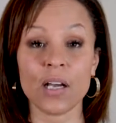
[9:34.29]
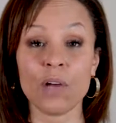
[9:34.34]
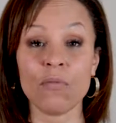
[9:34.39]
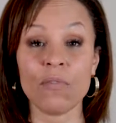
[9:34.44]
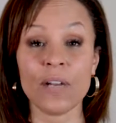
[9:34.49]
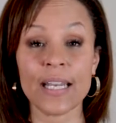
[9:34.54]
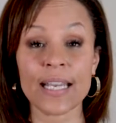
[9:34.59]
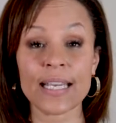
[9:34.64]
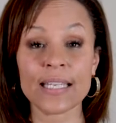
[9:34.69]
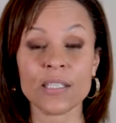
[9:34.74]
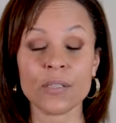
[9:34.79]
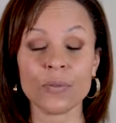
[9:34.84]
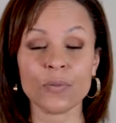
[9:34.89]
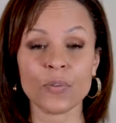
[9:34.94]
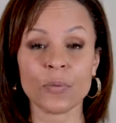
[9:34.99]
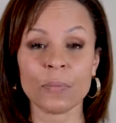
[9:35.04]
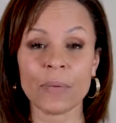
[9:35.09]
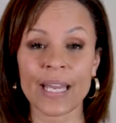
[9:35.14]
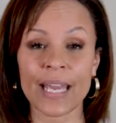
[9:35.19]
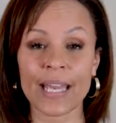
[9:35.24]
I release it
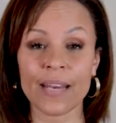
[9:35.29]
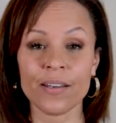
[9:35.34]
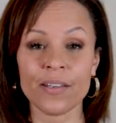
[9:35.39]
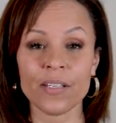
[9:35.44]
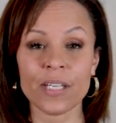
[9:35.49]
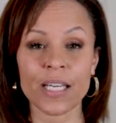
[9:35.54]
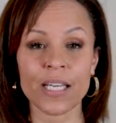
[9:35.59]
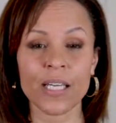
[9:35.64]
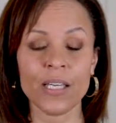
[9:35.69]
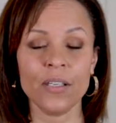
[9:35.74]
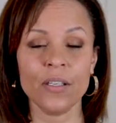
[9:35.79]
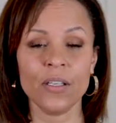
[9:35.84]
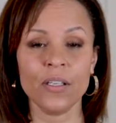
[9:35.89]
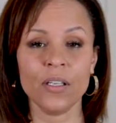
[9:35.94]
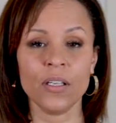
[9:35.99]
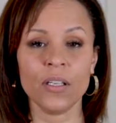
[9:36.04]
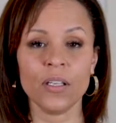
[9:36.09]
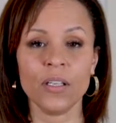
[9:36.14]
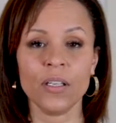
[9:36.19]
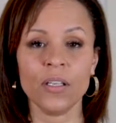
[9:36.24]
from my energy
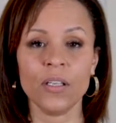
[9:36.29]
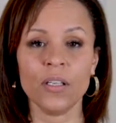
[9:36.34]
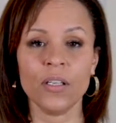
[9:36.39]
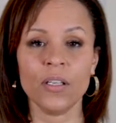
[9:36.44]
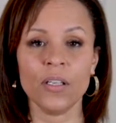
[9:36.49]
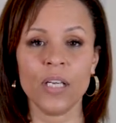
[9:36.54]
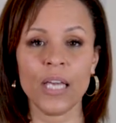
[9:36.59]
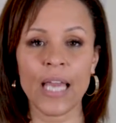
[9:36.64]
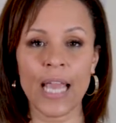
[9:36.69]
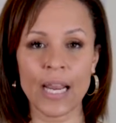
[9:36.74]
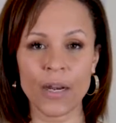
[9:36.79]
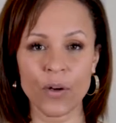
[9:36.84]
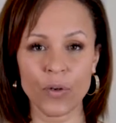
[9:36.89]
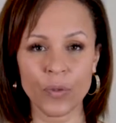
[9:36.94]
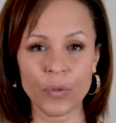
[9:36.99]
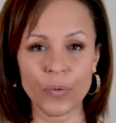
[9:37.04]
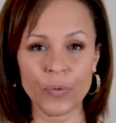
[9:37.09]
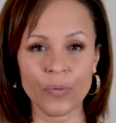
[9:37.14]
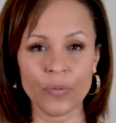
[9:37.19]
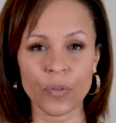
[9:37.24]
in
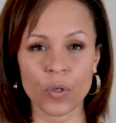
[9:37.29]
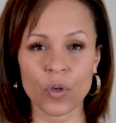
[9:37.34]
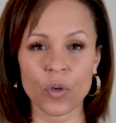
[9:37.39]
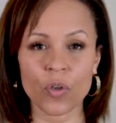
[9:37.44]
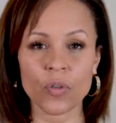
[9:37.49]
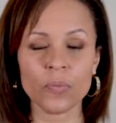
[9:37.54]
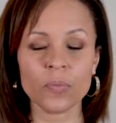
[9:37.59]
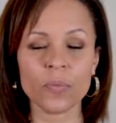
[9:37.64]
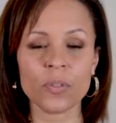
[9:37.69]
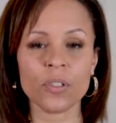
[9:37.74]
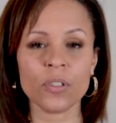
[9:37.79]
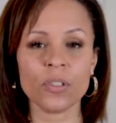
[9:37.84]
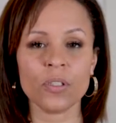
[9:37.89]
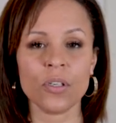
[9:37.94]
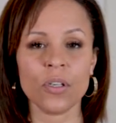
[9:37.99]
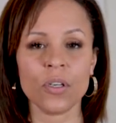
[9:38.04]
all forms,